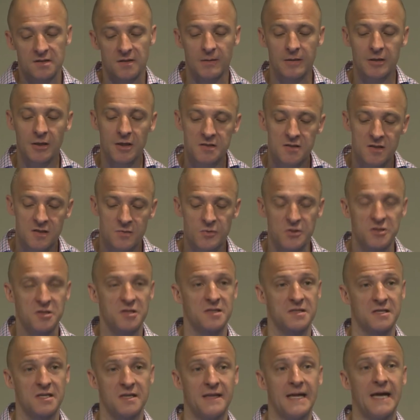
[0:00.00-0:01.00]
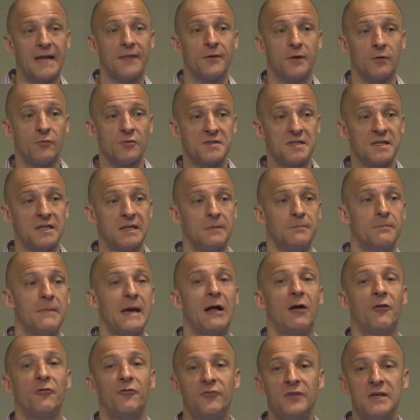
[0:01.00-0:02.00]
I mean, not suspicious in that there was any
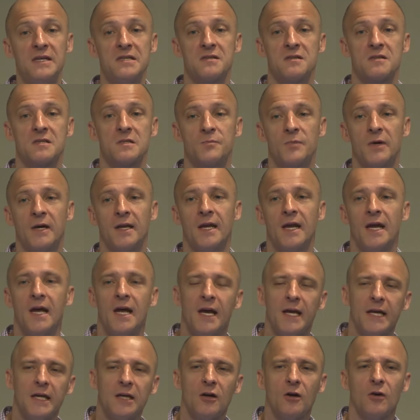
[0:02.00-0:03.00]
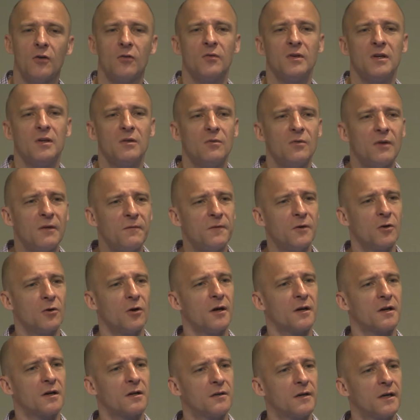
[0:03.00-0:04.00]
malfeasance, but you know, you, if you're
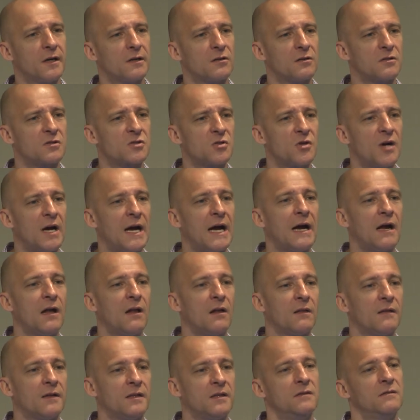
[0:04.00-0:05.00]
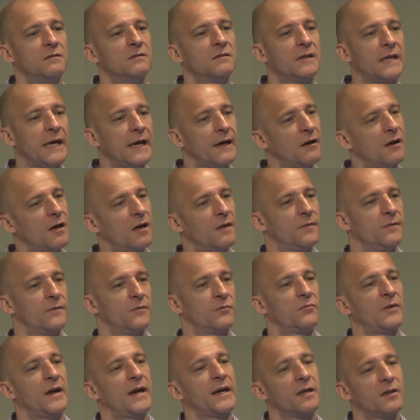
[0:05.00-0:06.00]
on a clinical trial and you get on the
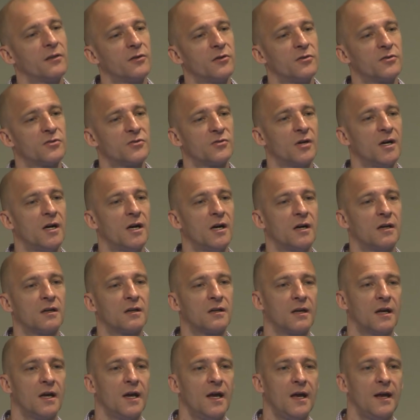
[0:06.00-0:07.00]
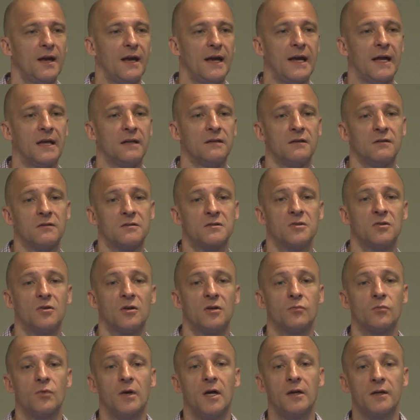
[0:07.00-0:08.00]
regular drug and you're
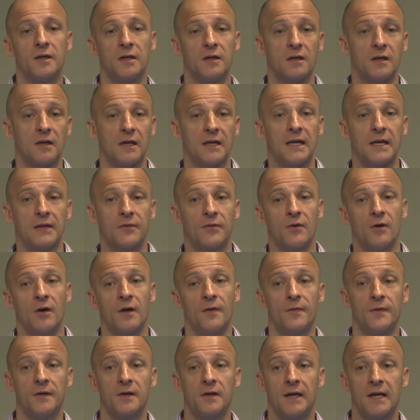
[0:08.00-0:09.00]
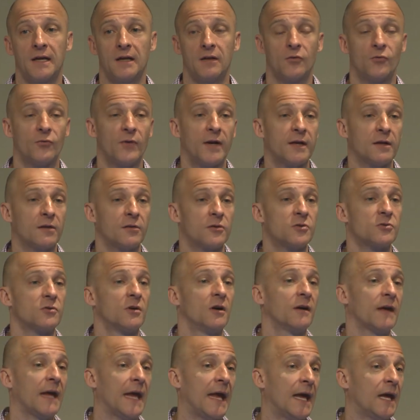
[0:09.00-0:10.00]
told, well, you're going to get the, you're getting the regular
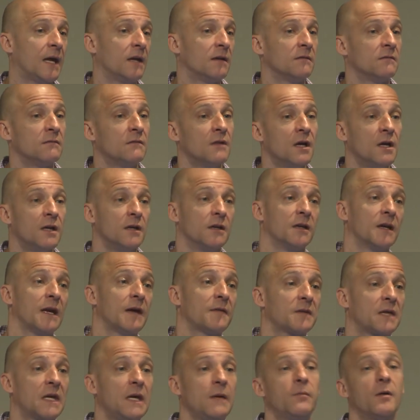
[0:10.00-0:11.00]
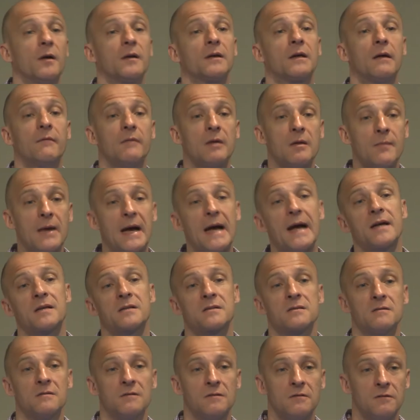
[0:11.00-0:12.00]
drug and you're going to have to keep on coming back
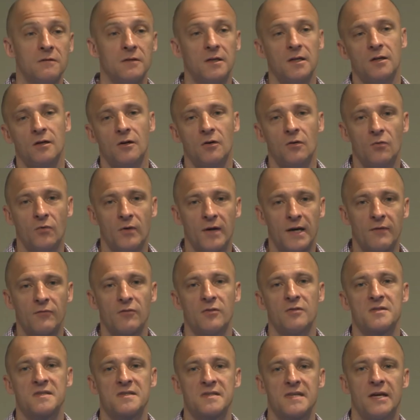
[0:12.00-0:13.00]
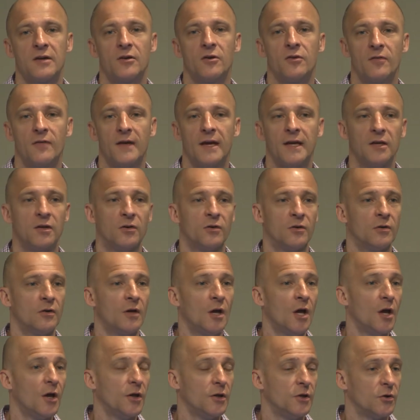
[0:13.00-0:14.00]
to, you know, whatever center that you're,
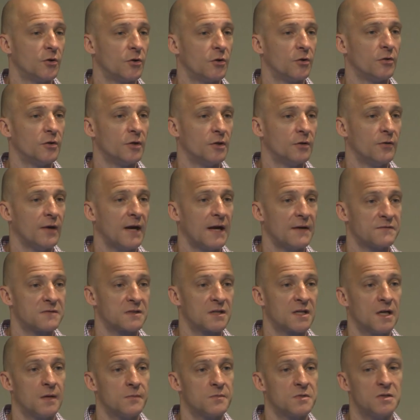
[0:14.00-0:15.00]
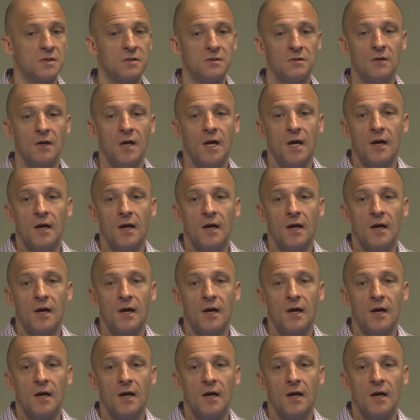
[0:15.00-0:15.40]
you're, you have to come to